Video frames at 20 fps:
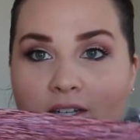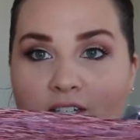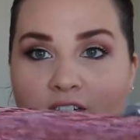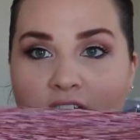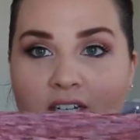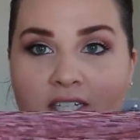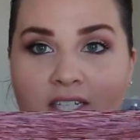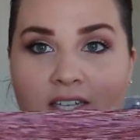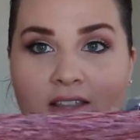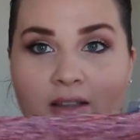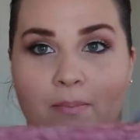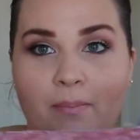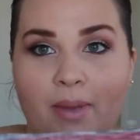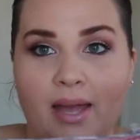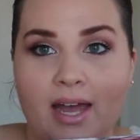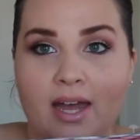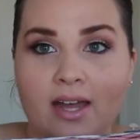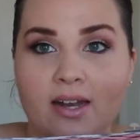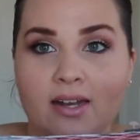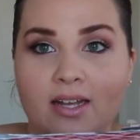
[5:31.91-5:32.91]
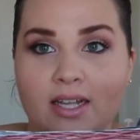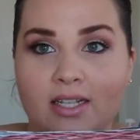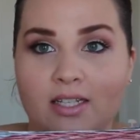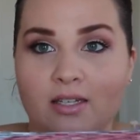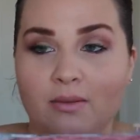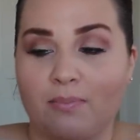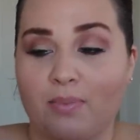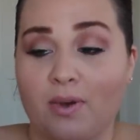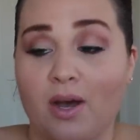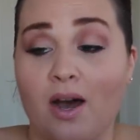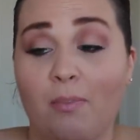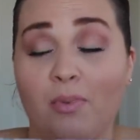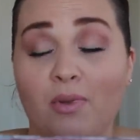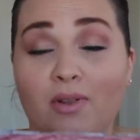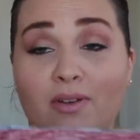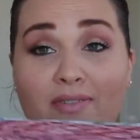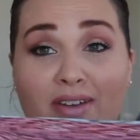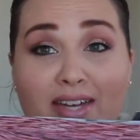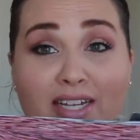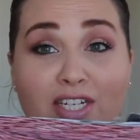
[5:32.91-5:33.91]
Just on the band, it's a
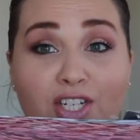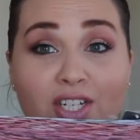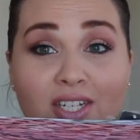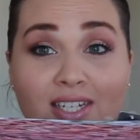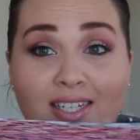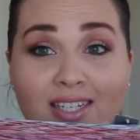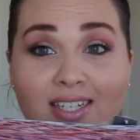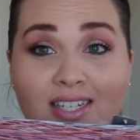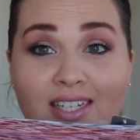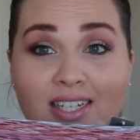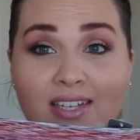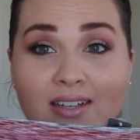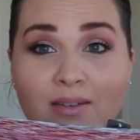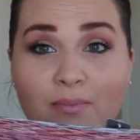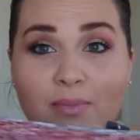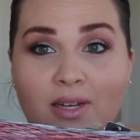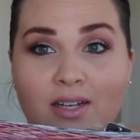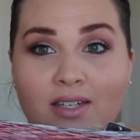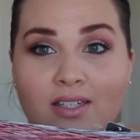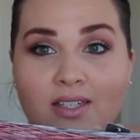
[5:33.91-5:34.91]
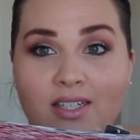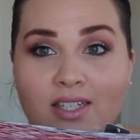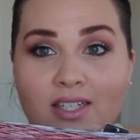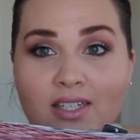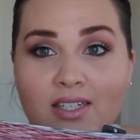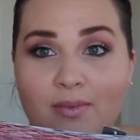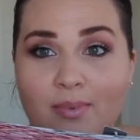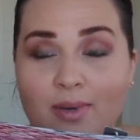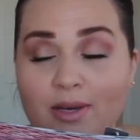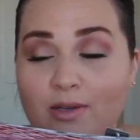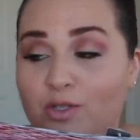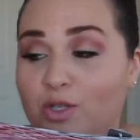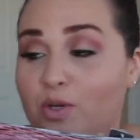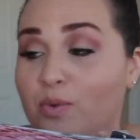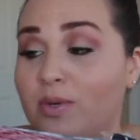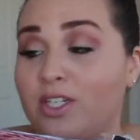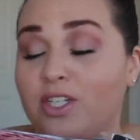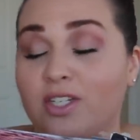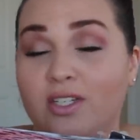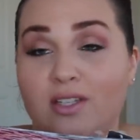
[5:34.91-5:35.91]
couple of inches, because this is about
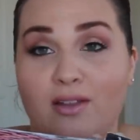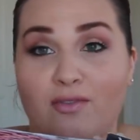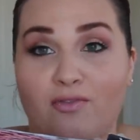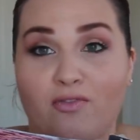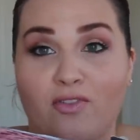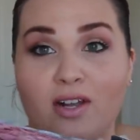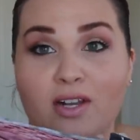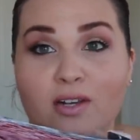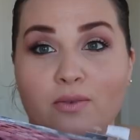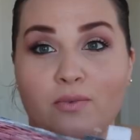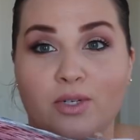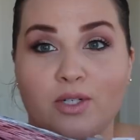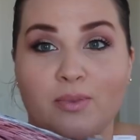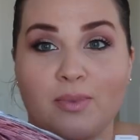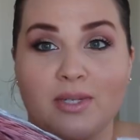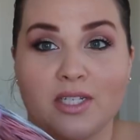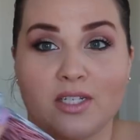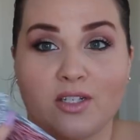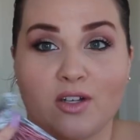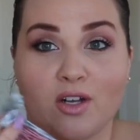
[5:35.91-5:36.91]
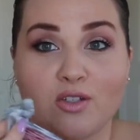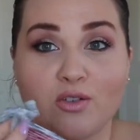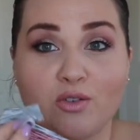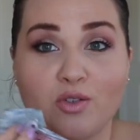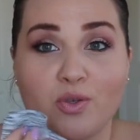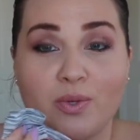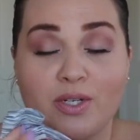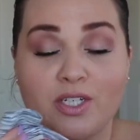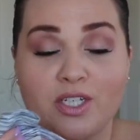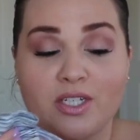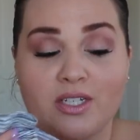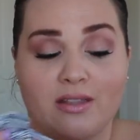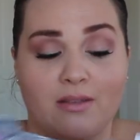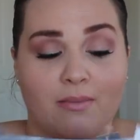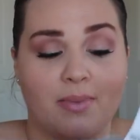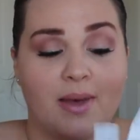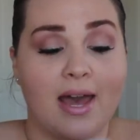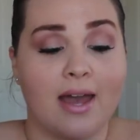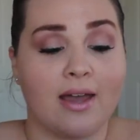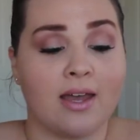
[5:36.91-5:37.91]
2 inches in the front, which means it's also 2 inches in
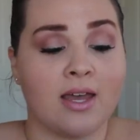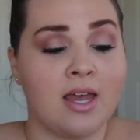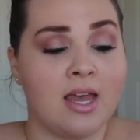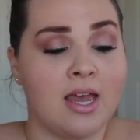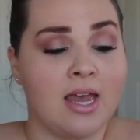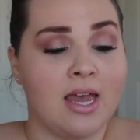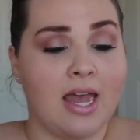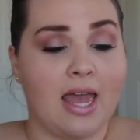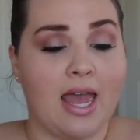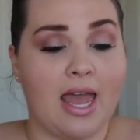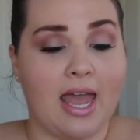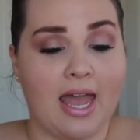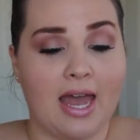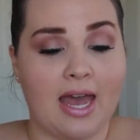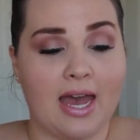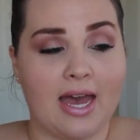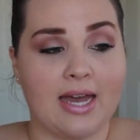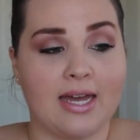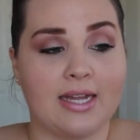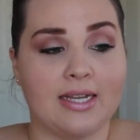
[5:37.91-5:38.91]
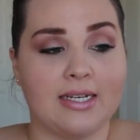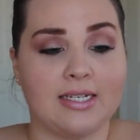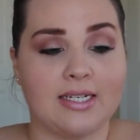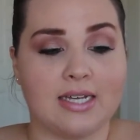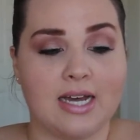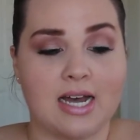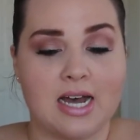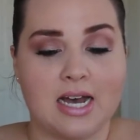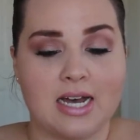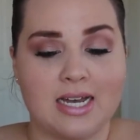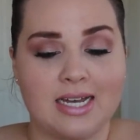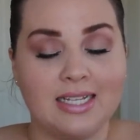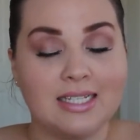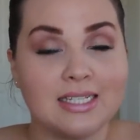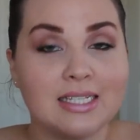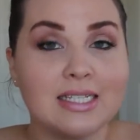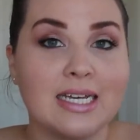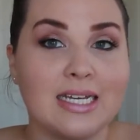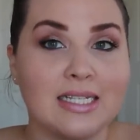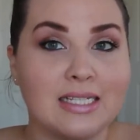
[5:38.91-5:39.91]
the back, and
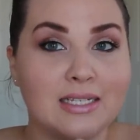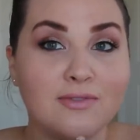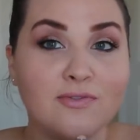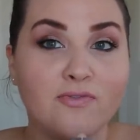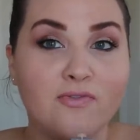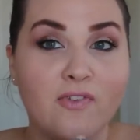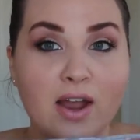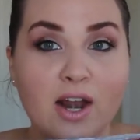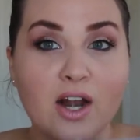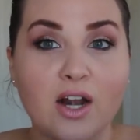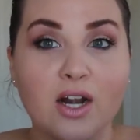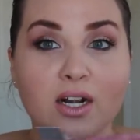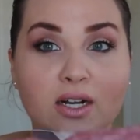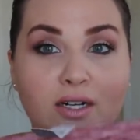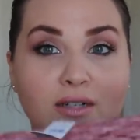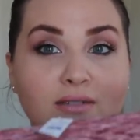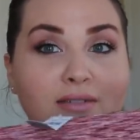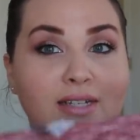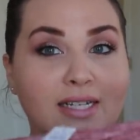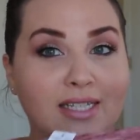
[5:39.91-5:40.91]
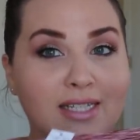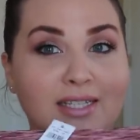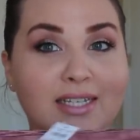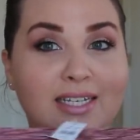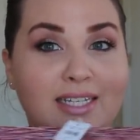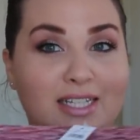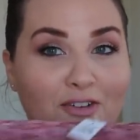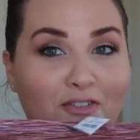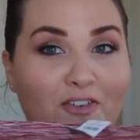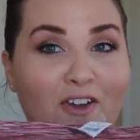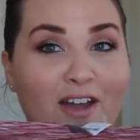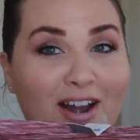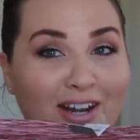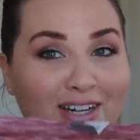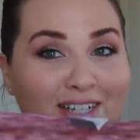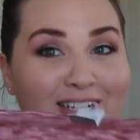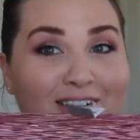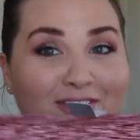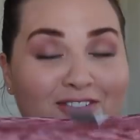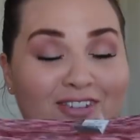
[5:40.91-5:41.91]
it's a fair
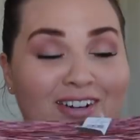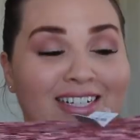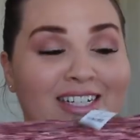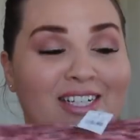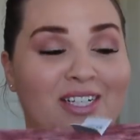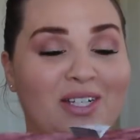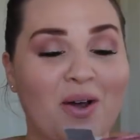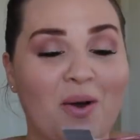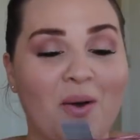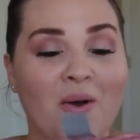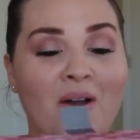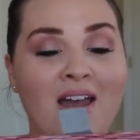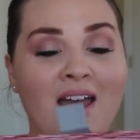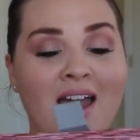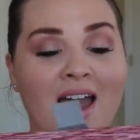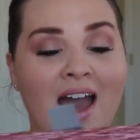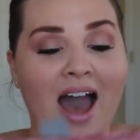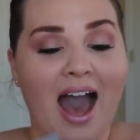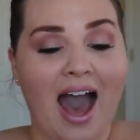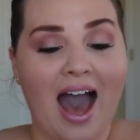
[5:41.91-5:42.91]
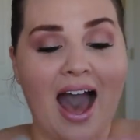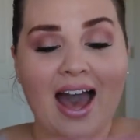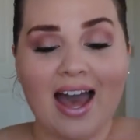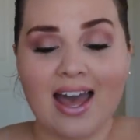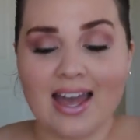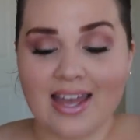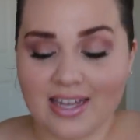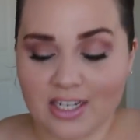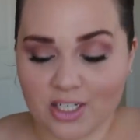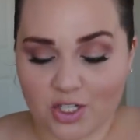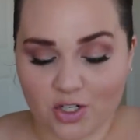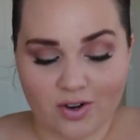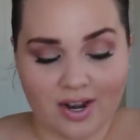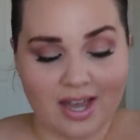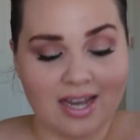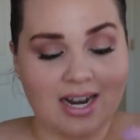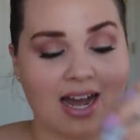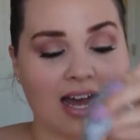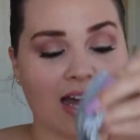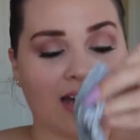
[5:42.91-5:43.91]
difference. So I
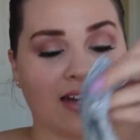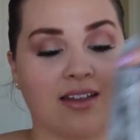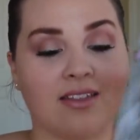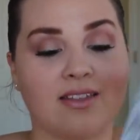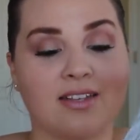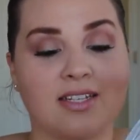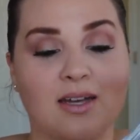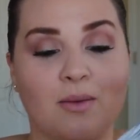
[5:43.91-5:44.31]
tried on the